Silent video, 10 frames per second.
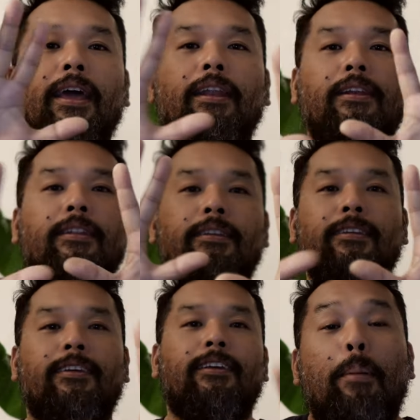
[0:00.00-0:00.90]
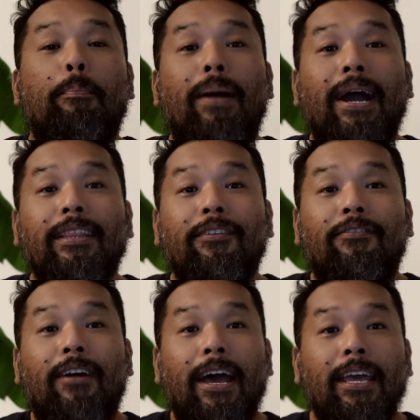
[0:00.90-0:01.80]
ten,
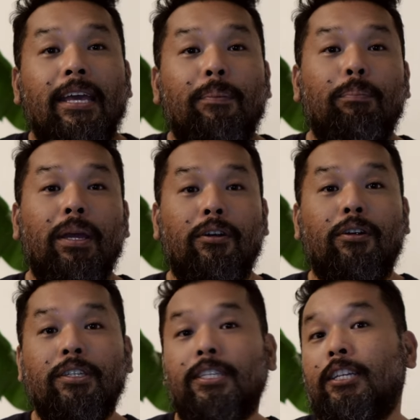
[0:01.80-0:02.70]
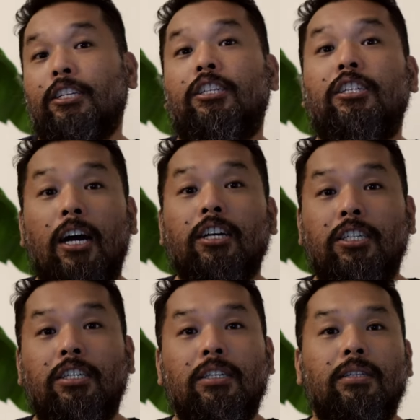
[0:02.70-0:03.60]
magnifying mirrors
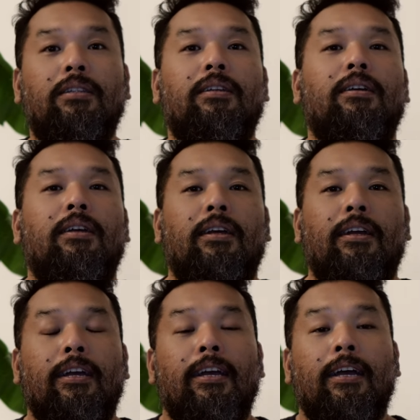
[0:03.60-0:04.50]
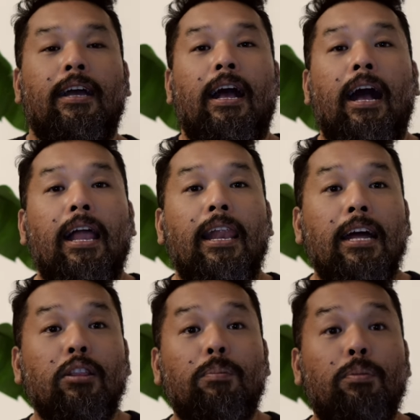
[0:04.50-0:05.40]
injunction. A
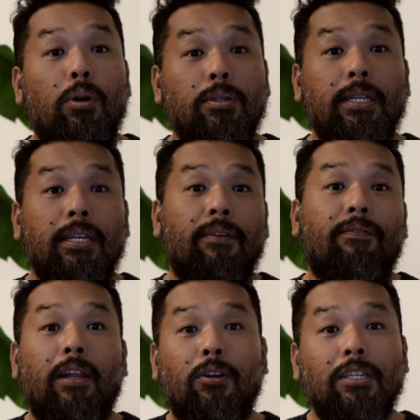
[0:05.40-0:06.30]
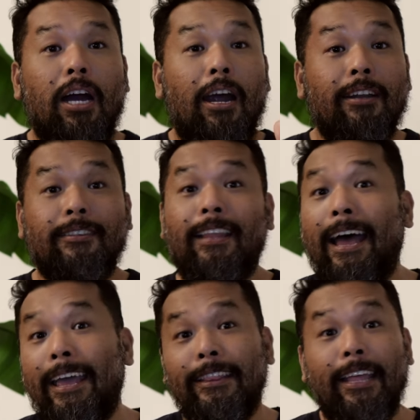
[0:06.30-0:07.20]
lot of roads in Kefalonia are
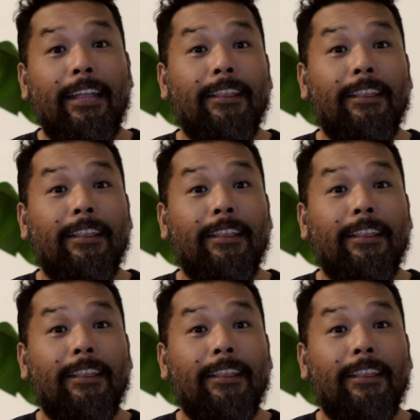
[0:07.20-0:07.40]
tight